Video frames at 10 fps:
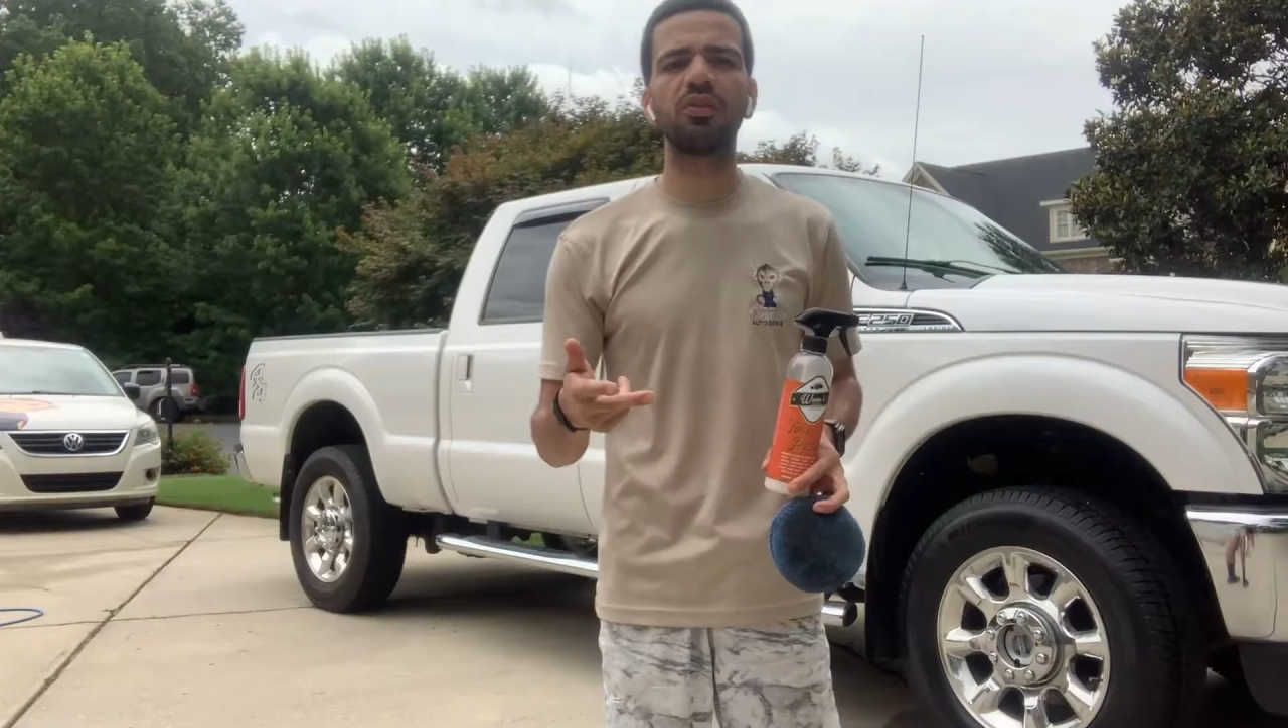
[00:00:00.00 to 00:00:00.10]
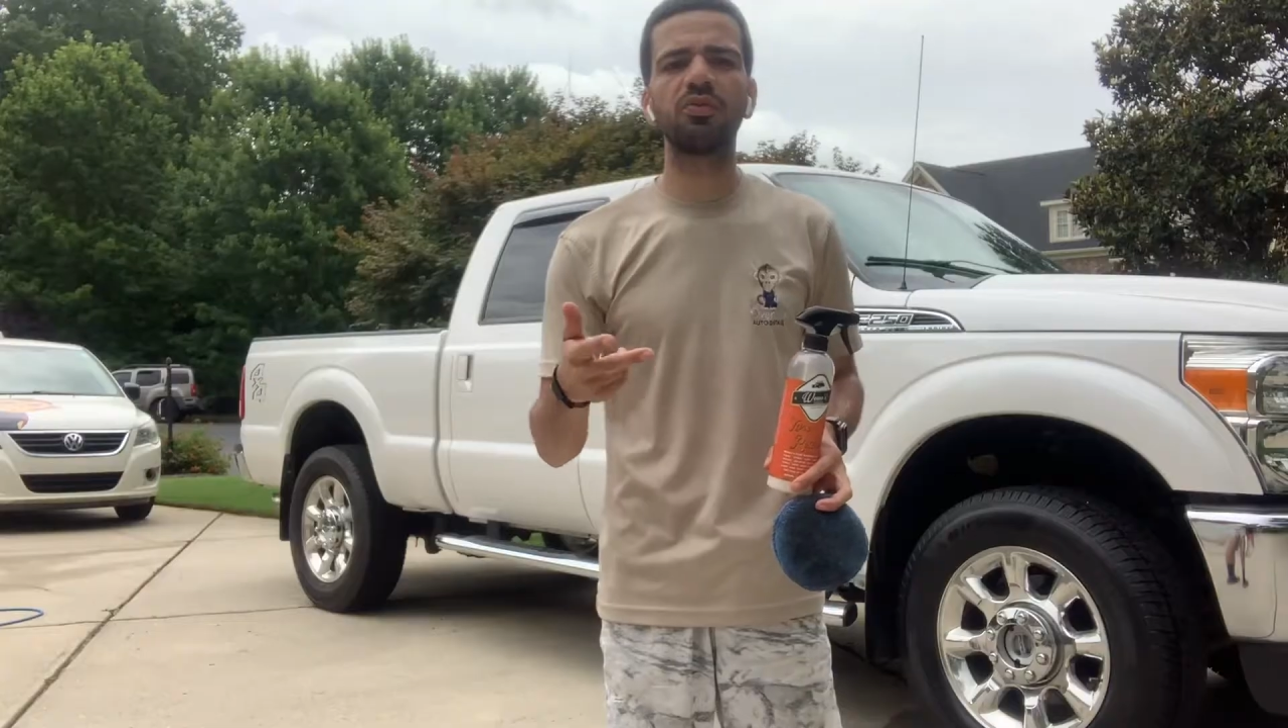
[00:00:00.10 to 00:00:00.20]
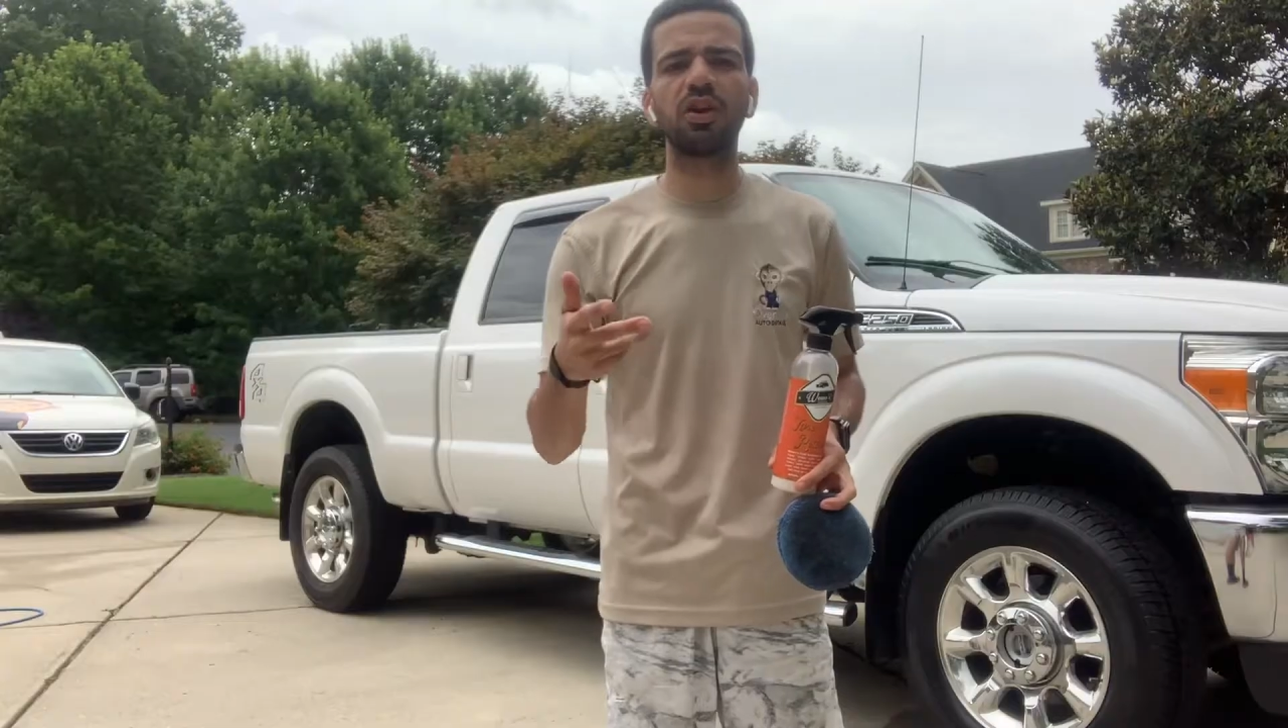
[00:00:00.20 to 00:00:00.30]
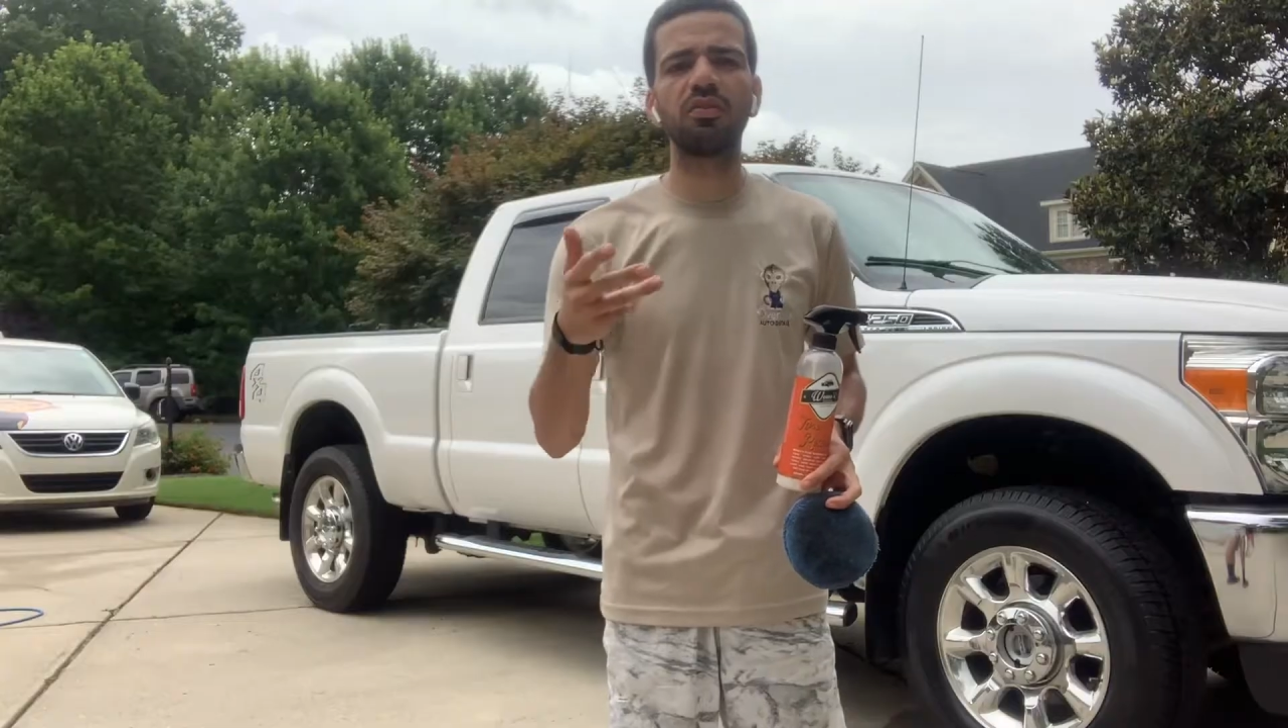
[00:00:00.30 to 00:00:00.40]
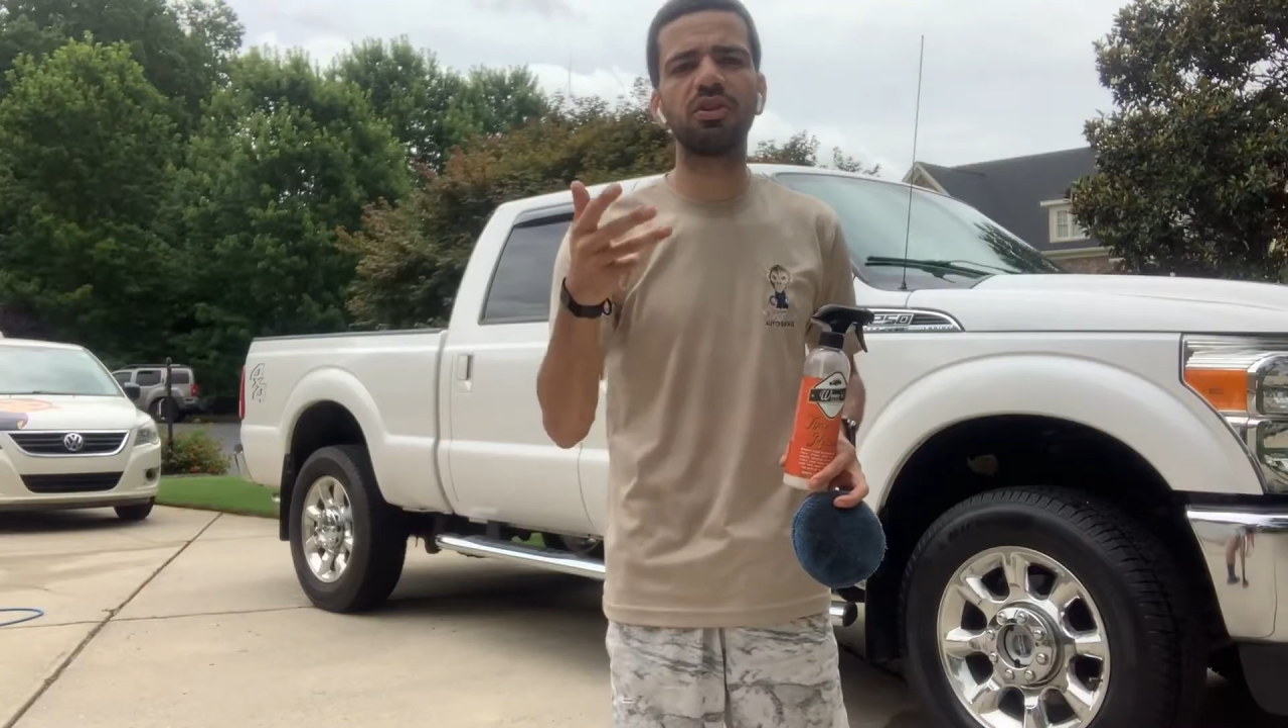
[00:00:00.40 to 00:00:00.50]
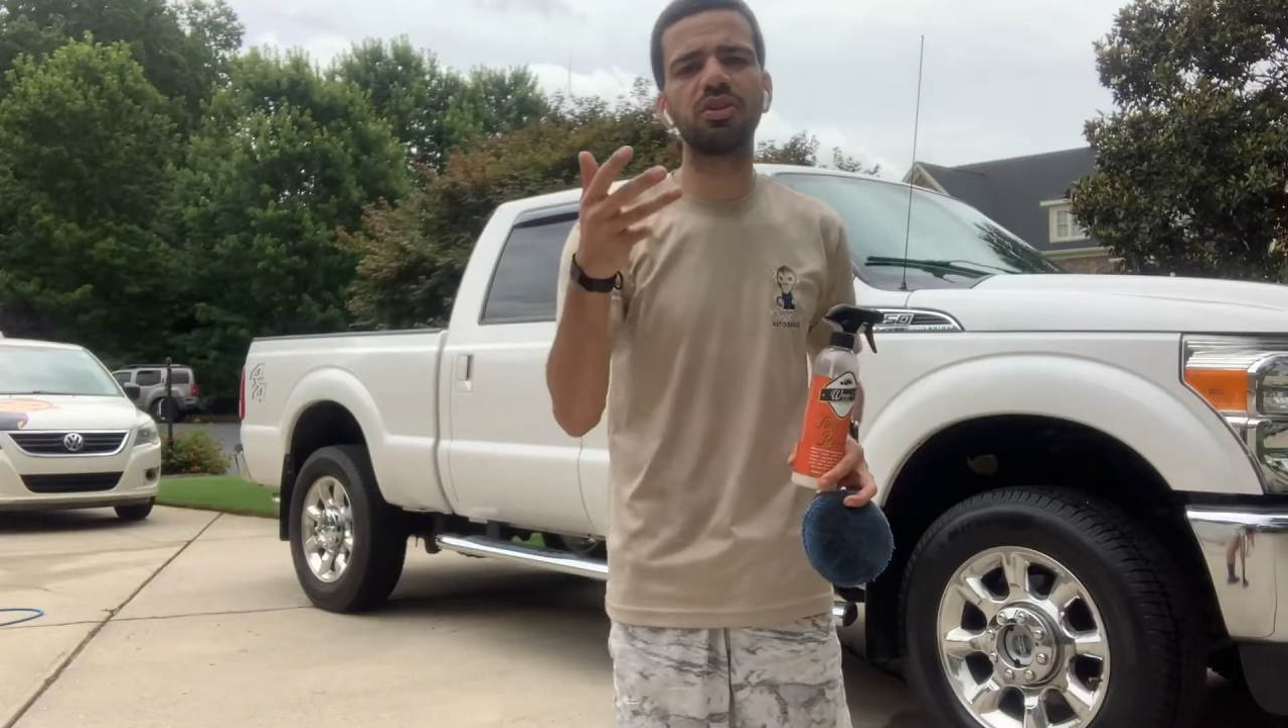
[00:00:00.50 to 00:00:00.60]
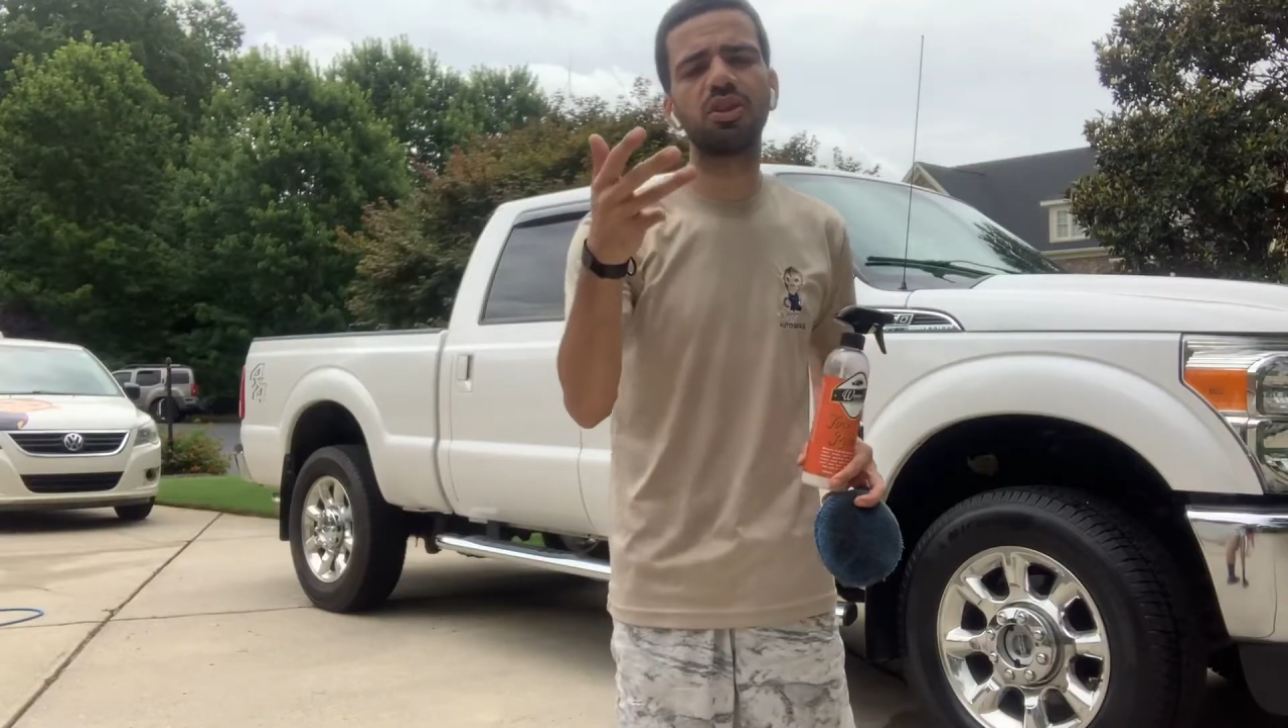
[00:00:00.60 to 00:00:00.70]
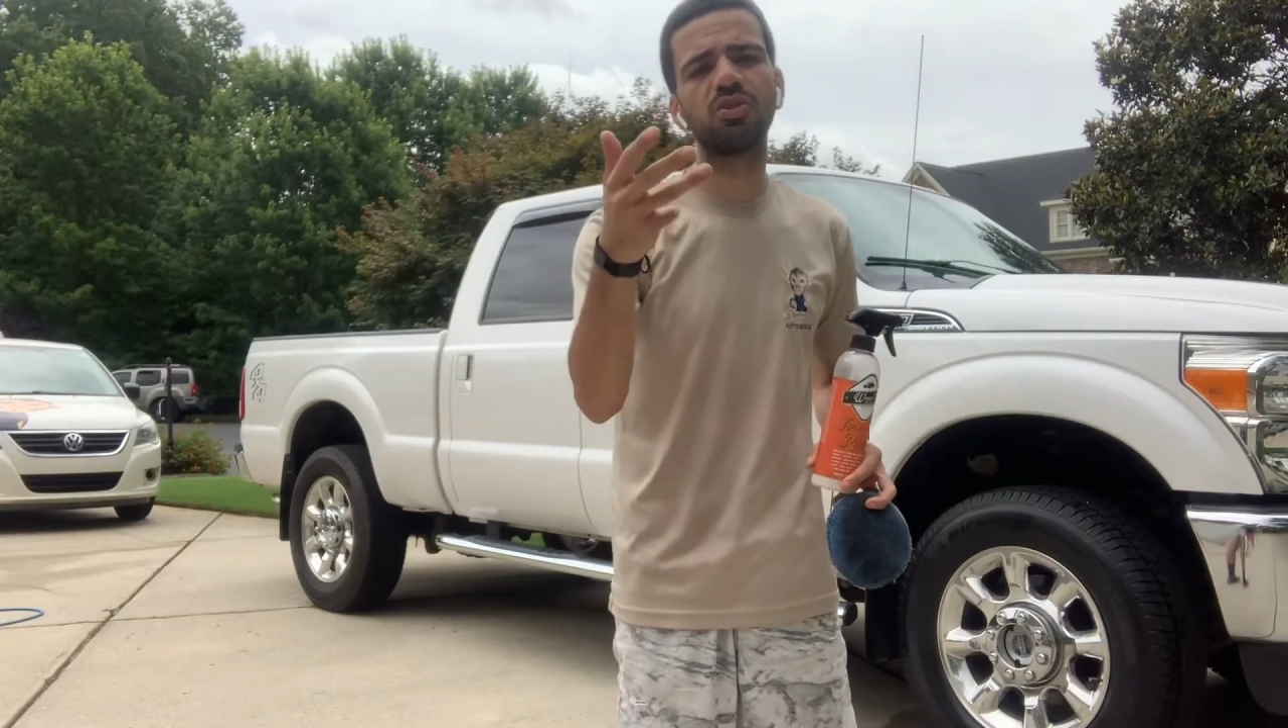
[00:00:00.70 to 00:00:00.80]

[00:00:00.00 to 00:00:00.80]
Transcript: if you have anything